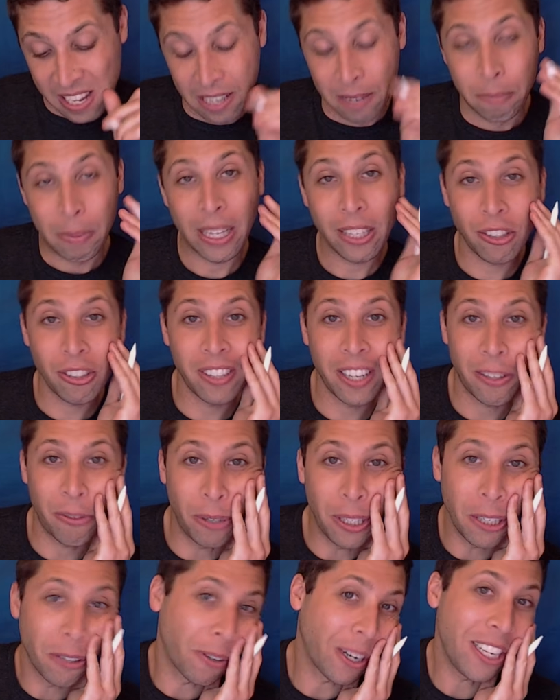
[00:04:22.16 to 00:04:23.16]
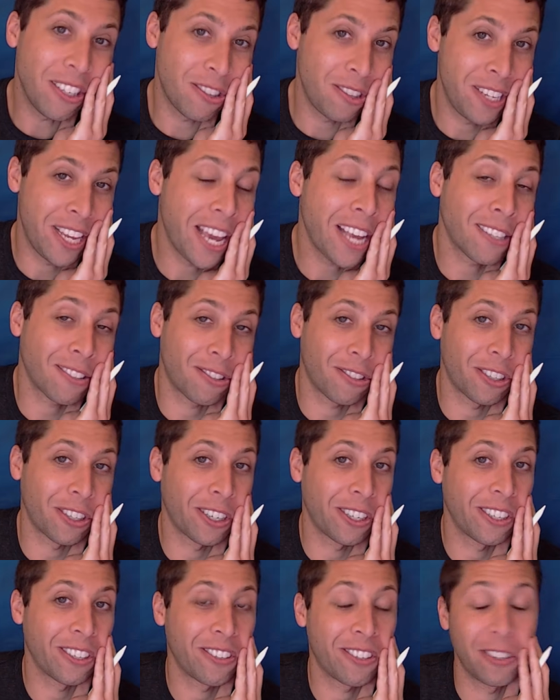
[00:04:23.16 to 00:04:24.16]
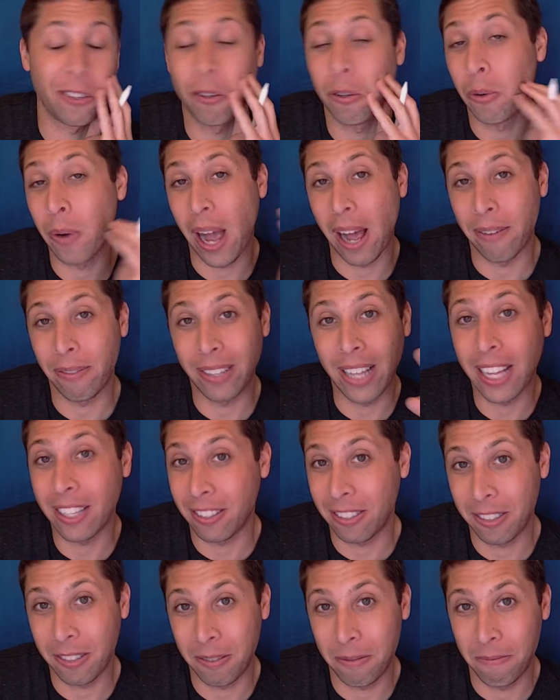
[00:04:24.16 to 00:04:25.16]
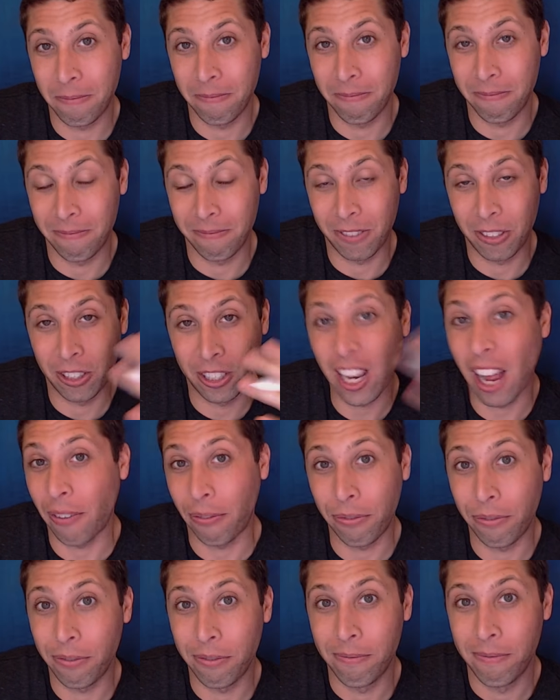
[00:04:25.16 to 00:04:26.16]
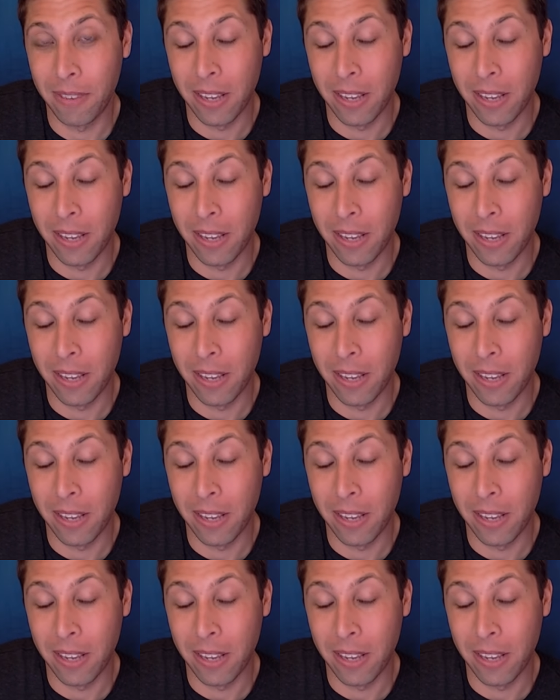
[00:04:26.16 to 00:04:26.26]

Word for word: But that's just like rearranging the answer to have less stuff.